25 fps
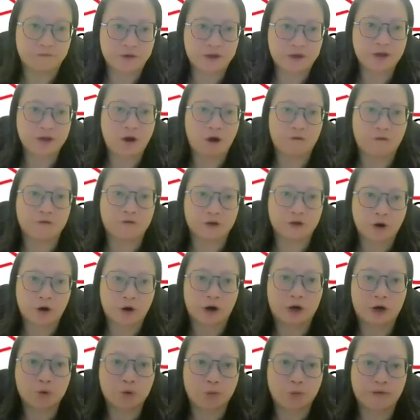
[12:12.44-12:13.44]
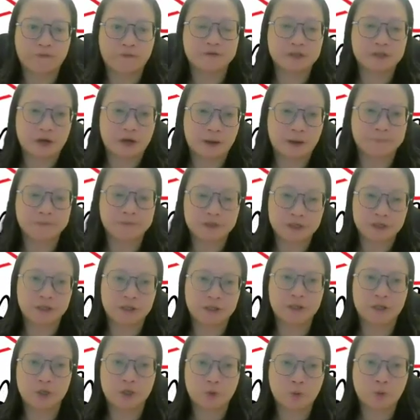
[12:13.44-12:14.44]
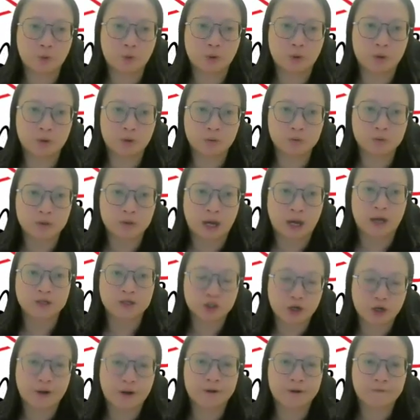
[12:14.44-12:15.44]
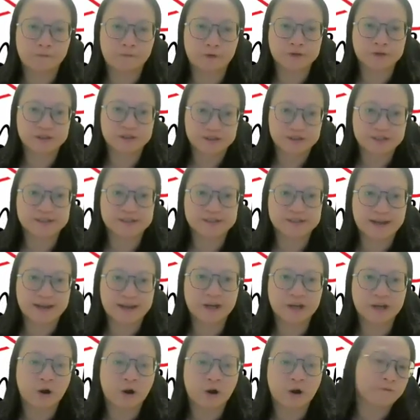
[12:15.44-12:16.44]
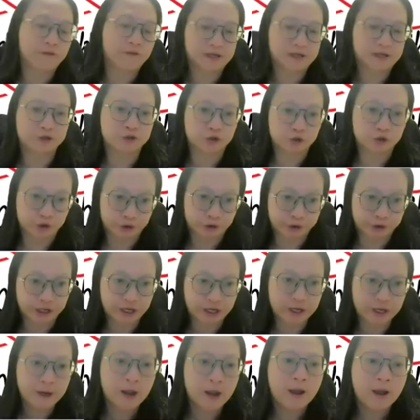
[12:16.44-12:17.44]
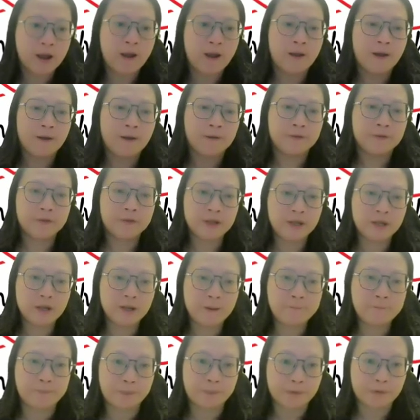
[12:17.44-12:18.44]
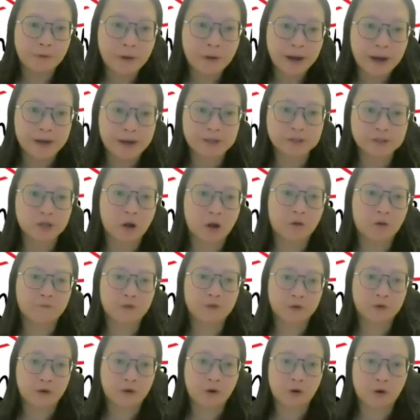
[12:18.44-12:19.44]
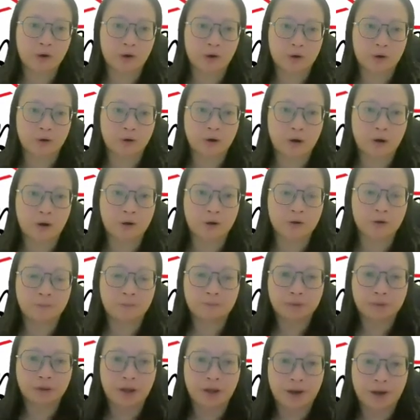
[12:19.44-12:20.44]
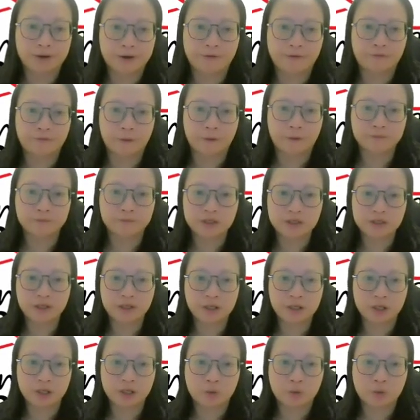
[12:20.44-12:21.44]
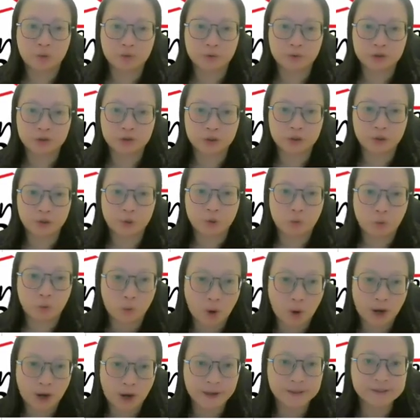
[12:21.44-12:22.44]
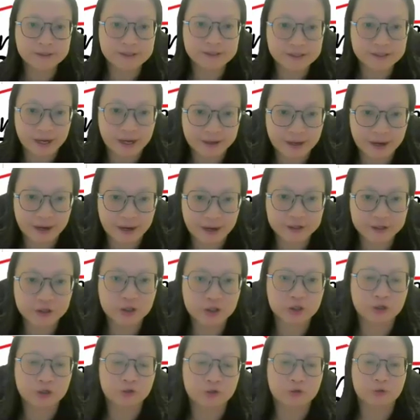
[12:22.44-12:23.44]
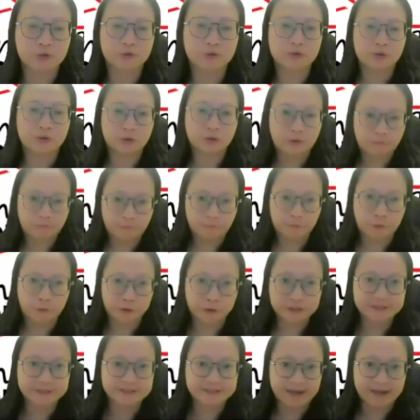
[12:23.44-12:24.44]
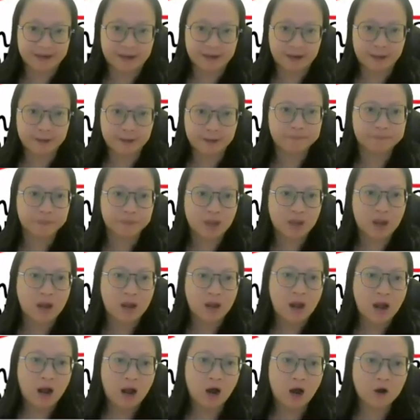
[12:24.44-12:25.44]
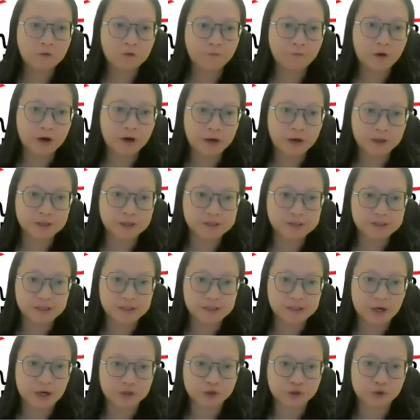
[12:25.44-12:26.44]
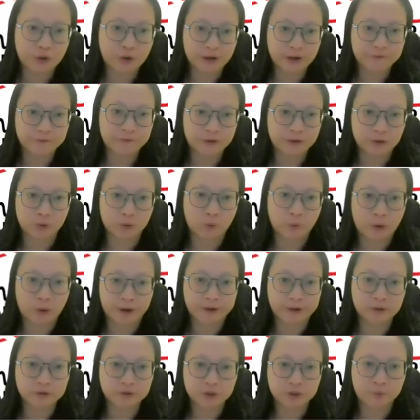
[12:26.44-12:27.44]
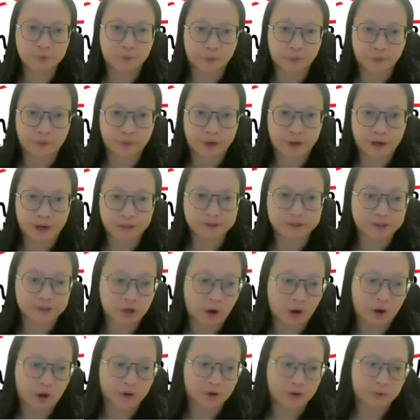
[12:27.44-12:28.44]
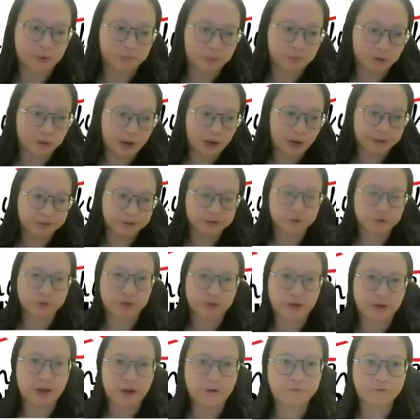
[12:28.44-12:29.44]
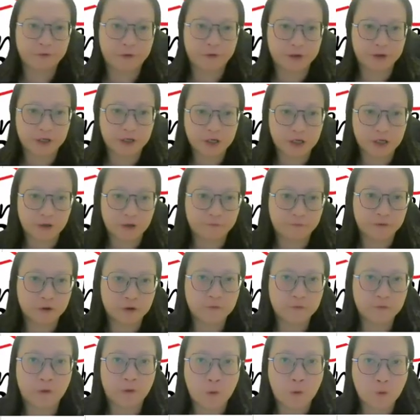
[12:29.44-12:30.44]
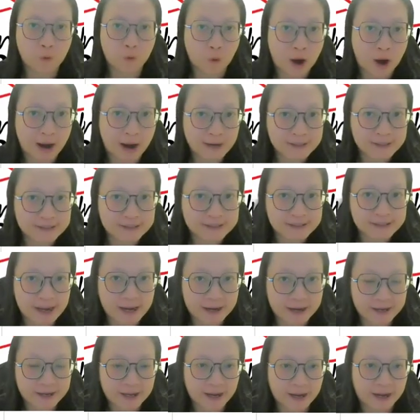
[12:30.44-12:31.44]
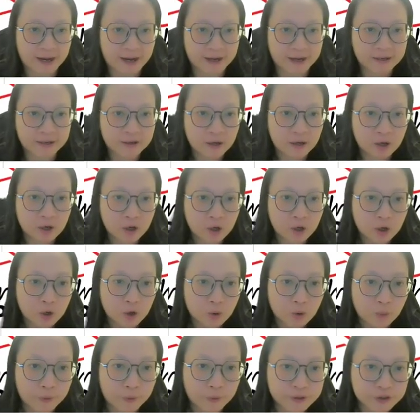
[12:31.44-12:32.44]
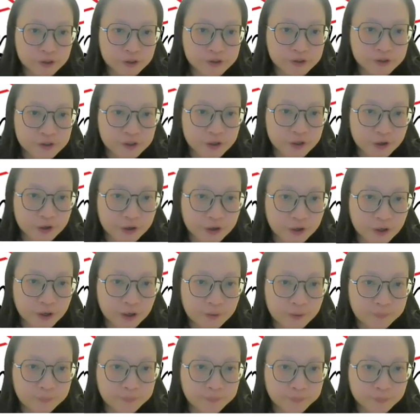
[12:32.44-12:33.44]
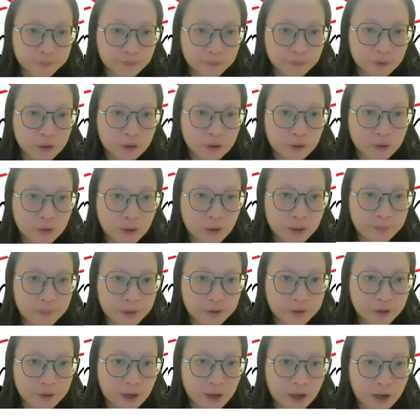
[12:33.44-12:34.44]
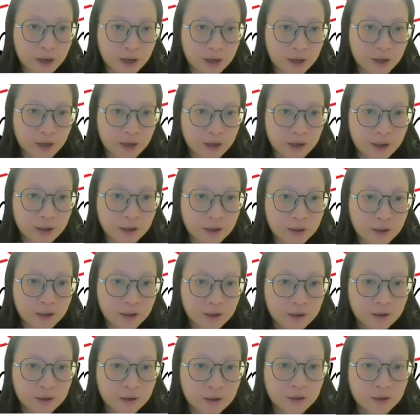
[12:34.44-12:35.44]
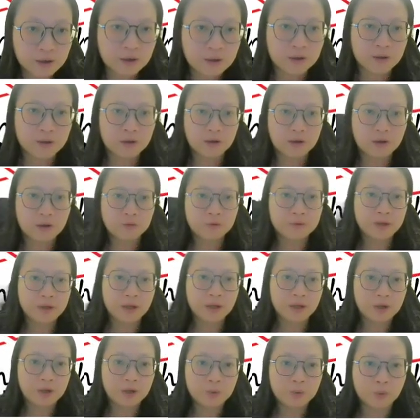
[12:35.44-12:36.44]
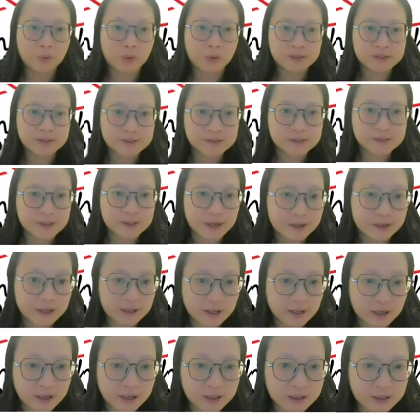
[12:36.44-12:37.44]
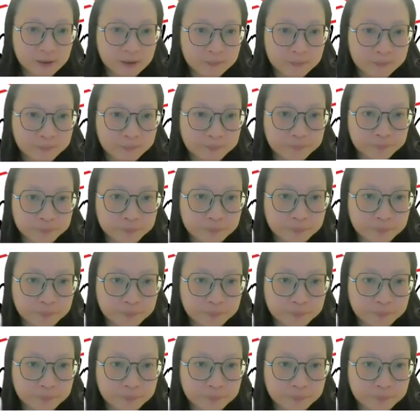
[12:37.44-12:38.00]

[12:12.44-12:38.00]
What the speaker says: v of the car with time t equals time for 6 seconds of its journey. The brakes of the car are applied from t equal to 1 second to 4 seconds. How far does the car travel while the brakes are applied? So they have already give you from 1 second, which is here. Oh, I better have. Okay, 1 second,